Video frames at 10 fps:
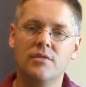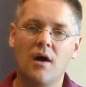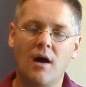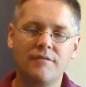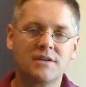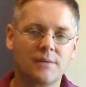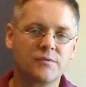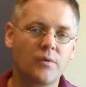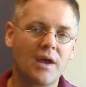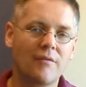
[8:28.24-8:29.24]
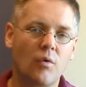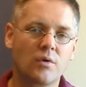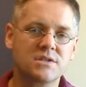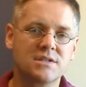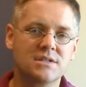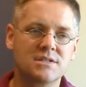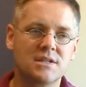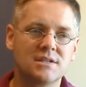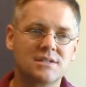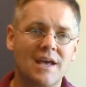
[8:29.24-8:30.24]
Oftentimes we have a horse that's
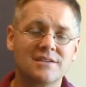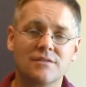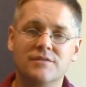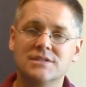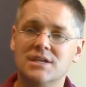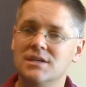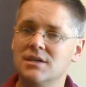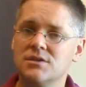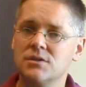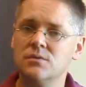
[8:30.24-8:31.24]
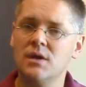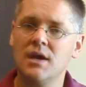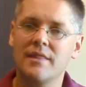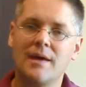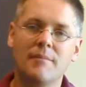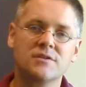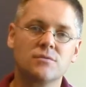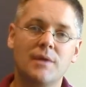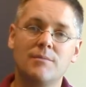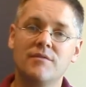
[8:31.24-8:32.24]
has a fatigue issue. That
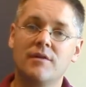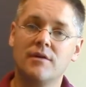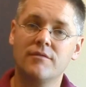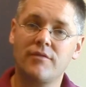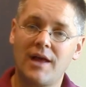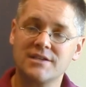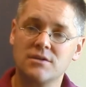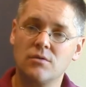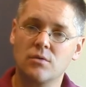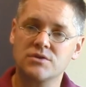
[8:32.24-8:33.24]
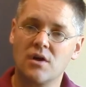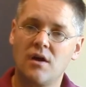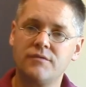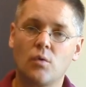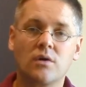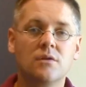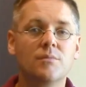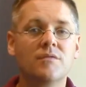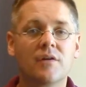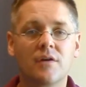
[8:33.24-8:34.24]
muscle may be very flaccid or soft, or it could
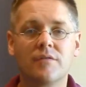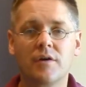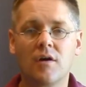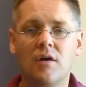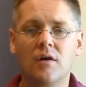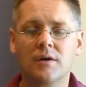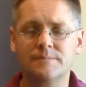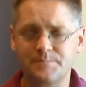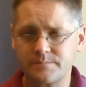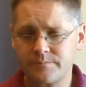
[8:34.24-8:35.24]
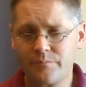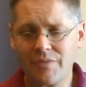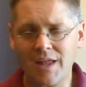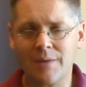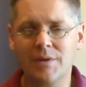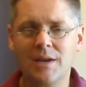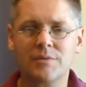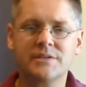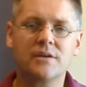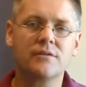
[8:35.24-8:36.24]
be very, very hard. And being
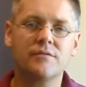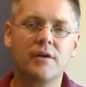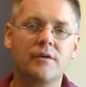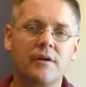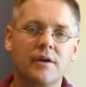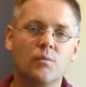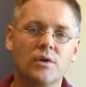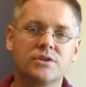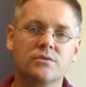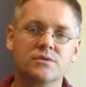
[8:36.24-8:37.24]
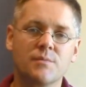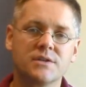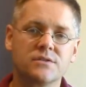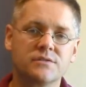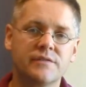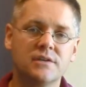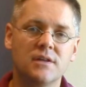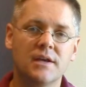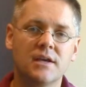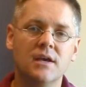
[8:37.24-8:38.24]
able to tell your veterinarian what those muscles feel
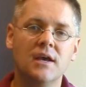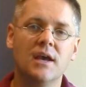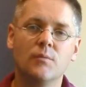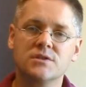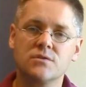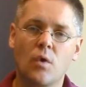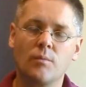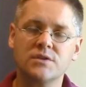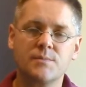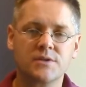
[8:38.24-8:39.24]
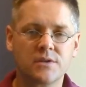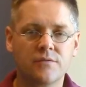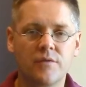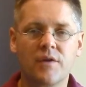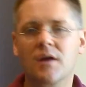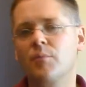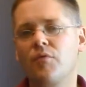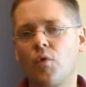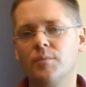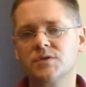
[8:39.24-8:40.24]
like and what's normal, especially if we've got a
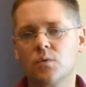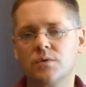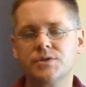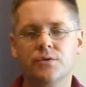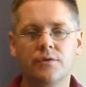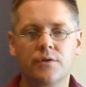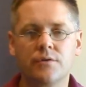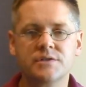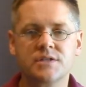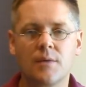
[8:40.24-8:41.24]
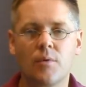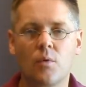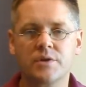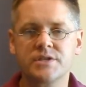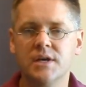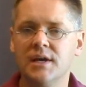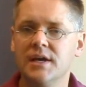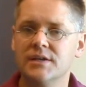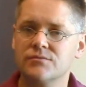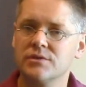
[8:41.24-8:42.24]
performance horse or an endurance type of horse,
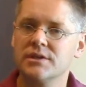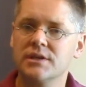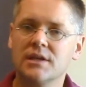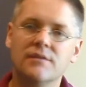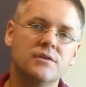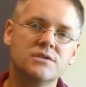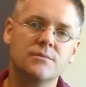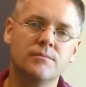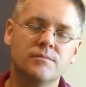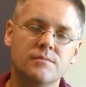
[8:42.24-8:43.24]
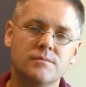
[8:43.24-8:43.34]
is really going to give you some